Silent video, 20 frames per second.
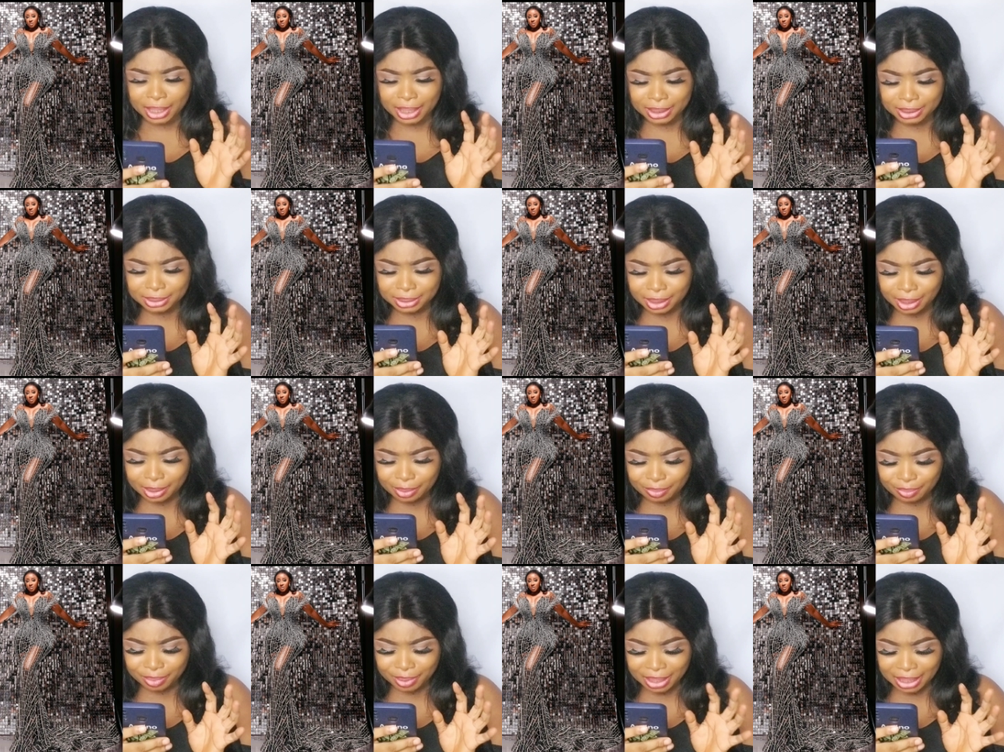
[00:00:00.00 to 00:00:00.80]
It's
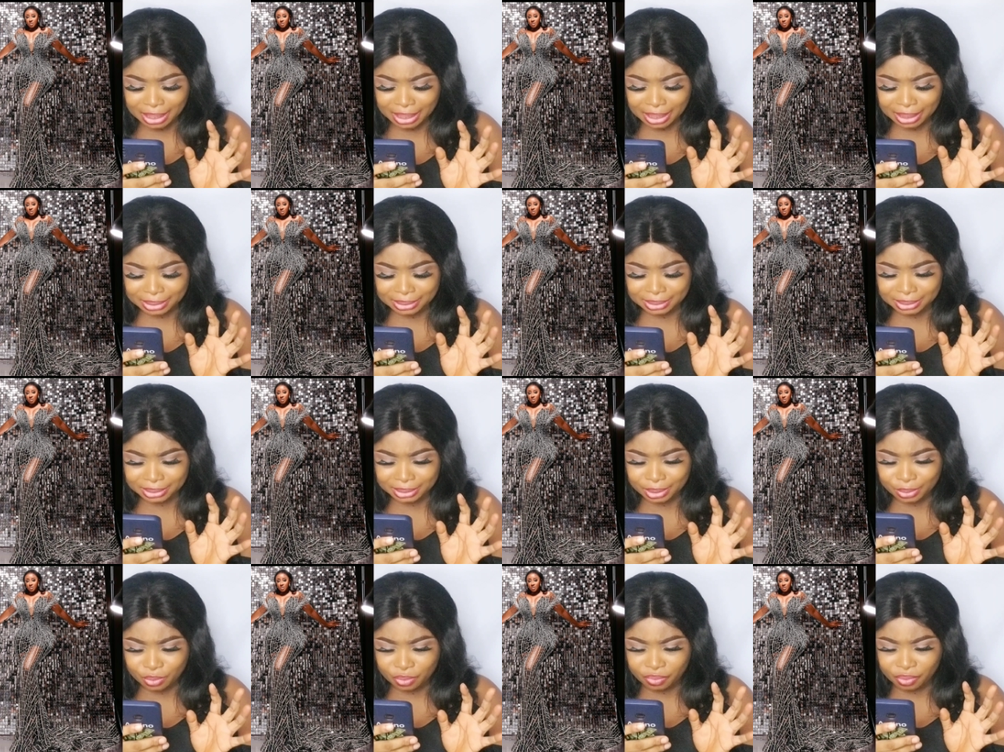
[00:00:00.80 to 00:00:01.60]
a black and
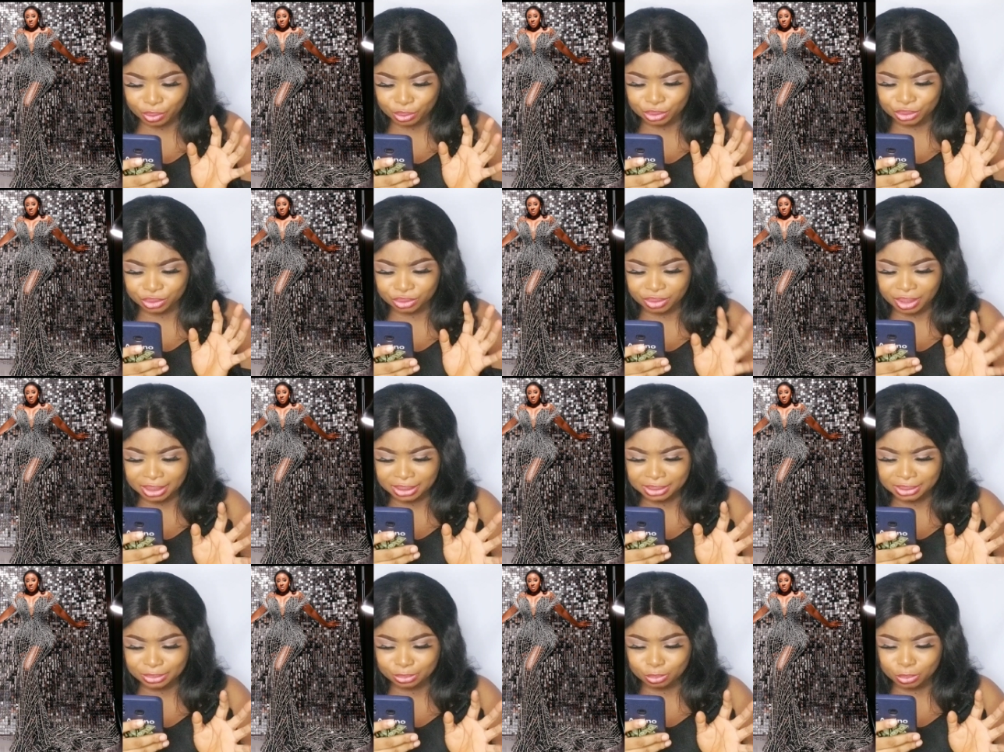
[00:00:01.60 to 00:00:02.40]
silver
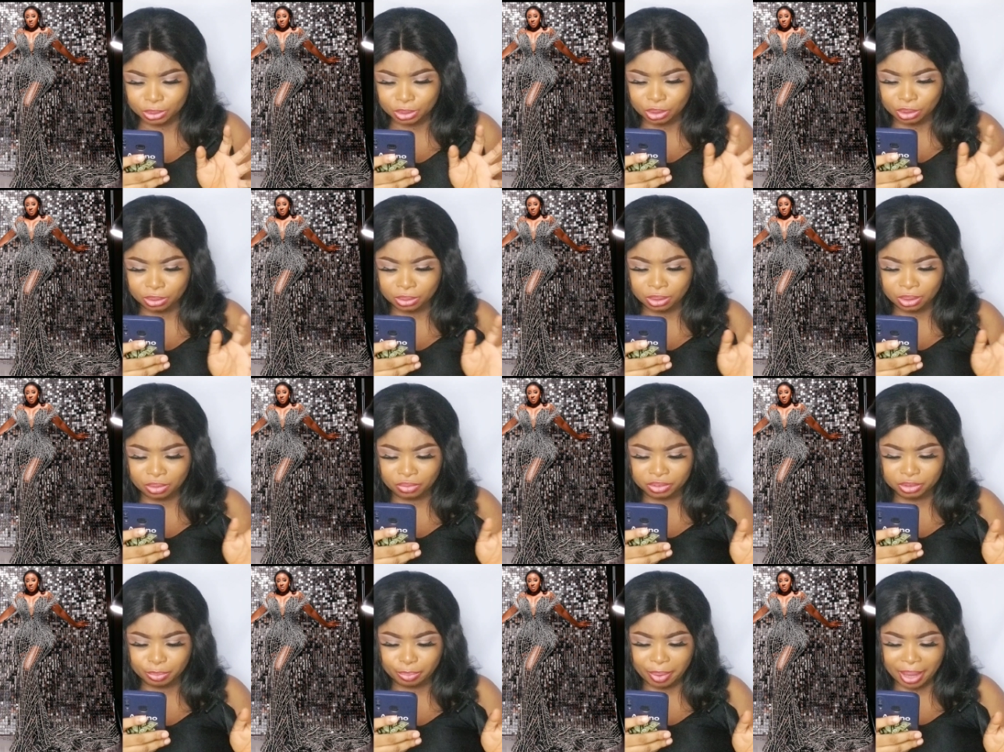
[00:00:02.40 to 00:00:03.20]
dress with a lot
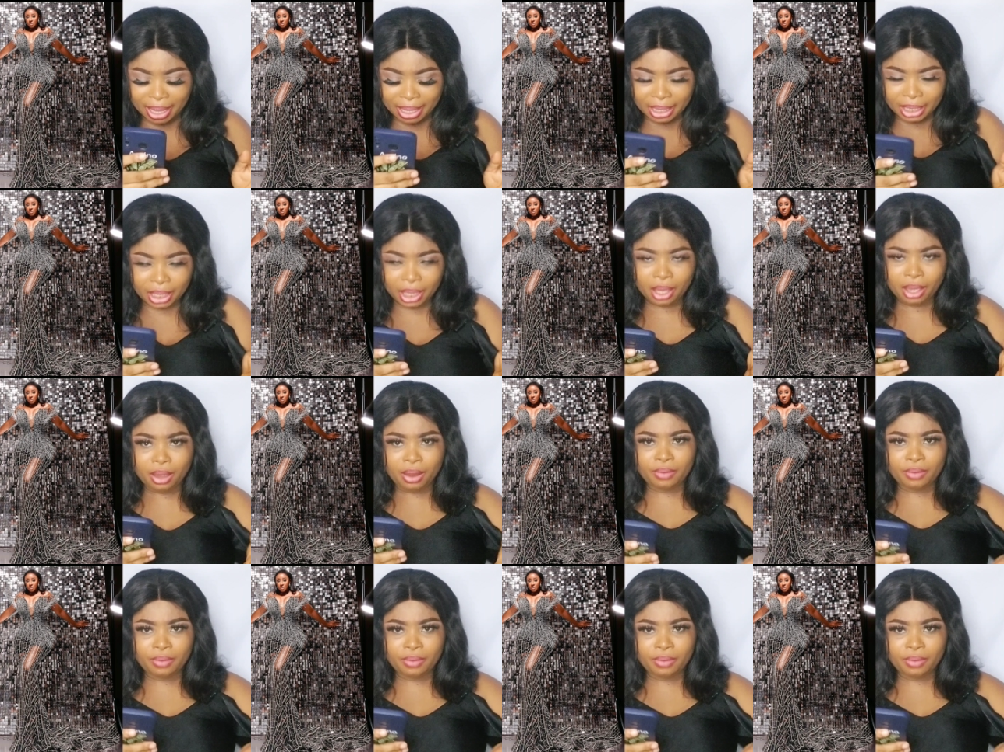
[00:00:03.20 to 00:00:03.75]
of spike